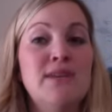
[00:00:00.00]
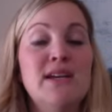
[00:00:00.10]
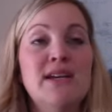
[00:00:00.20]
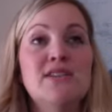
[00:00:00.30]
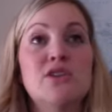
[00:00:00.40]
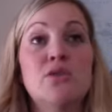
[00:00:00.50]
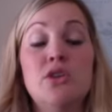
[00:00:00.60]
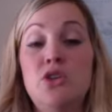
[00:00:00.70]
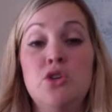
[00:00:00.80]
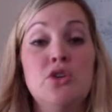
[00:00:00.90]
So
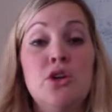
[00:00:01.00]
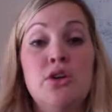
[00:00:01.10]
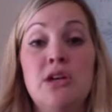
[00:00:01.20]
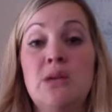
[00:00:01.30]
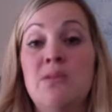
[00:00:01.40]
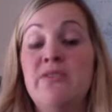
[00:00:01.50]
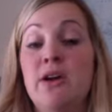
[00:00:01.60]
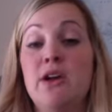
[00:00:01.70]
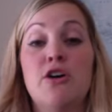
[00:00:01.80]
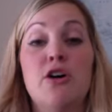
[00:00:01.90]
your yoga can be
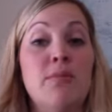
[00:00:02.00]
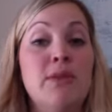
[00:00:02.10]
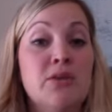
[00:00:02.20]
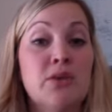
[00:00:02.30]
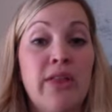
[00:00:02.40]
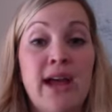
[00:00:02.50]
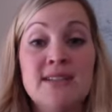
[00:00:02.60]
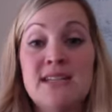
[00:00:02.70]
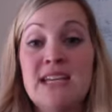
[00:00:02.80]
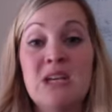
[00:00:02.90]
very calming and
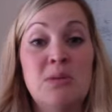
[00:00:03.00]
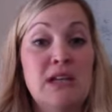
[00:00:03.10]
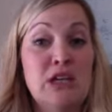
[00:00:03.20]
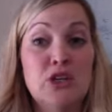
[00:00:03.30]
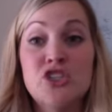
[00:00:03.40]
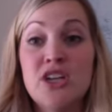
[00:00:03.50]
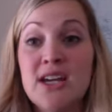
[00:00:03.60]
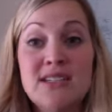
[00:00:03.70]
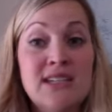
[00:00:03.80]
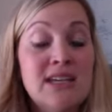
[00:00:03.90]
relaxing. It can be
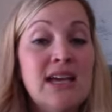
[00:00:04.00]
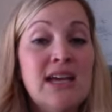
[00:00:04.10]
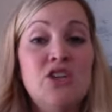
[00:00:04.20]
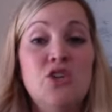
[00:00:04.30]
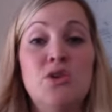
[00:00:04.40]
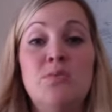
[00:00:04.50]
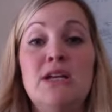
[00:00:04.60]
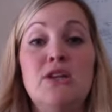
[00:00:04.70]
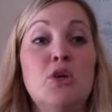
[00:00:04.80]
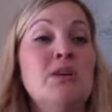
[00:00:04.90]
energizing. You could
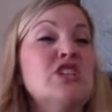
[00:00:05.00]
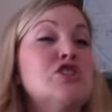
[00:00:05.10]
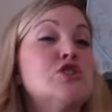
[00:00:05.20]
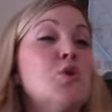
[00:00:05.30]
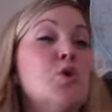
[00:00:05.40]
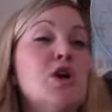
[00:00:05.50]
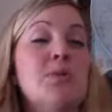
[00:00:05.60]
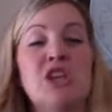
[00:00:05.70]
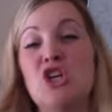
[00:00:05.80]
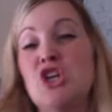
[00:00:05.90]
be a little bit sore,
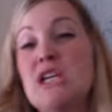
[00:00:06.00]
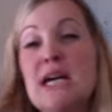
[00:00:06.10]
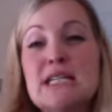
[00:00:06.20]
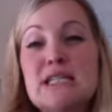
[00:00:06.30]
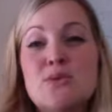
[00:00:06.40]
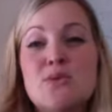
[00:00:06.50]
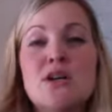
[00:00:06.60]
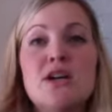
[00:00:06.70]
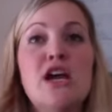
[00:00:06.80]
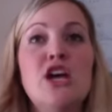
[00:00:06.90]
but the good kind of
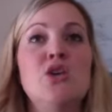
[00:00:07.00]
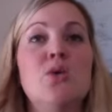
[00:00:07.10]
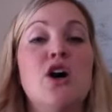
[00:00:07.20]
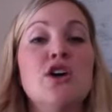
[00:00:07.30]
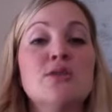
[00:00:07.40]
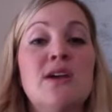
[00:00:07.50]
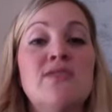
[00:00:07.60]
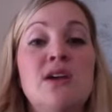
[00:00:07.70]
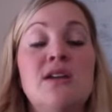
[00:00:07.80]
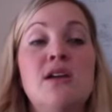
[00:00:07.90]
sore. You also
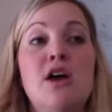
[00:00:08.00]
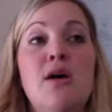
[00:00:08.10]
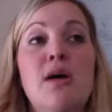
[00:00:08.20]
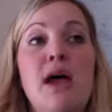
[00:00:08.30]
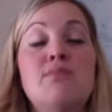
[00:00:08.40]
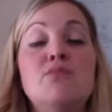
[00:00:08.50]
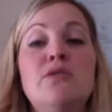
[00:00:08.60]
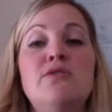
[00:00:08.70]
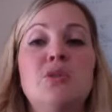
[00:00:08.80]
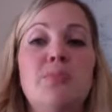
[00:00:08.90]
have done and
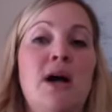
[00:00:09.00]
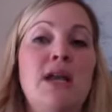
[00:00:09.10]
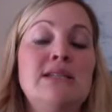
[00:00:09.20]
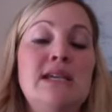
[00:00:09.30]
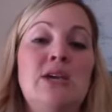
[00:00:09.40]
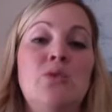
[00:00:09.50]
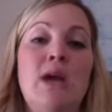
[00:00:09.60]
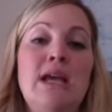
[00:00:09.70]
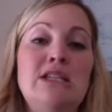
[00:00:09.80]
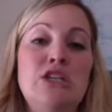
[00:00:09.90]
moved your bodies in
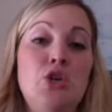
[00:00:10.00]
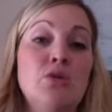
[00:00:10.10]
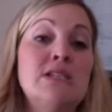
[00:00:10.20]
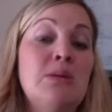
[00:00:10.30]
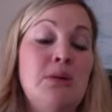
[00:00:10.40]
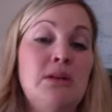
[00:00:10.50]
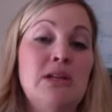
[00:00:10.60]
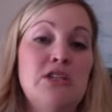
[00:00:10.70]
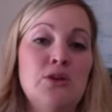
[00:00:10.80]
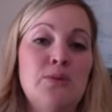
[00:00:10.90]
ways that you don't
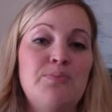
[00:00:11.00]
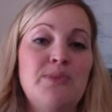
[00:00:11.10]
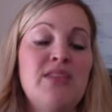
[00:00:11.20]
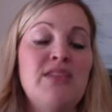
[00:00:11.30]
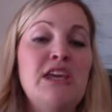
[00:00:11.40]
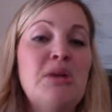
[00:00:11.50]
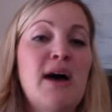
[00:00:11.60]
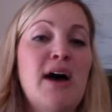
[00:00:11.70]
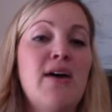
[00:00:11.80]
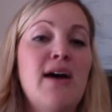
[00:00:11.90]
typically do. Think
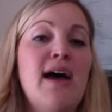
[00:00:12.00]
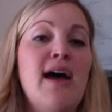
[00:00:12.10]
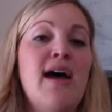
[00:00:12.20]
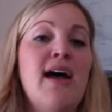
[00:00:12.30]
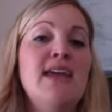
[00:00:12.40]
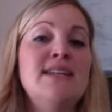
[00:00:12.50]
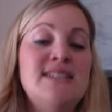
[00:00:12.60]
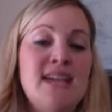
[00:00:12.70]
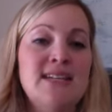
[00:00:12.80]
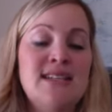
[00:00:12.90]
about, in a
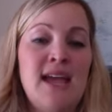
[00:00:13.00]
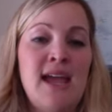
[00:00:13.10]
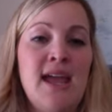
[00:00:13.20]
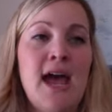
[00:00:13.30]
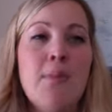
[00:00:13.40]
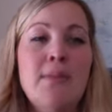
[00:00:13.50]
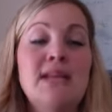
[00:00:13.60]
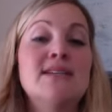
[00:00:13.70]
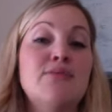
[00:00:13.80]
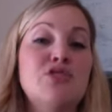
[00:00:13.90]
day-to-day, how many
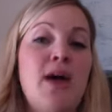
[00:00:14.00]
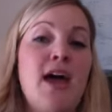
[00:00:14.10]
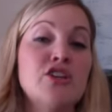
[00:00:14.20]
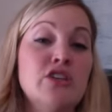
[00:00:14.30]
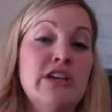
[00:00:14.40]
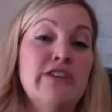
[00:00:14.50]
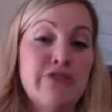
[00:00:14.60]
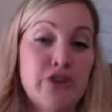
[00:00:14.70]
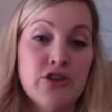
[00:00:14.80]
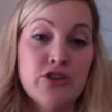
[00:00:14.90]
times you actually
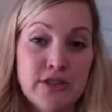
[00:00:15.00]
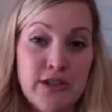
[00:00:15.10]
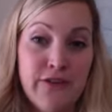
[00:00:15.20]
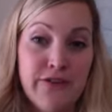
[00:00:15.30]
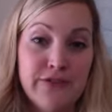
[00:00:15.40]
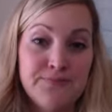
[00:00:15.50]
invert yourself.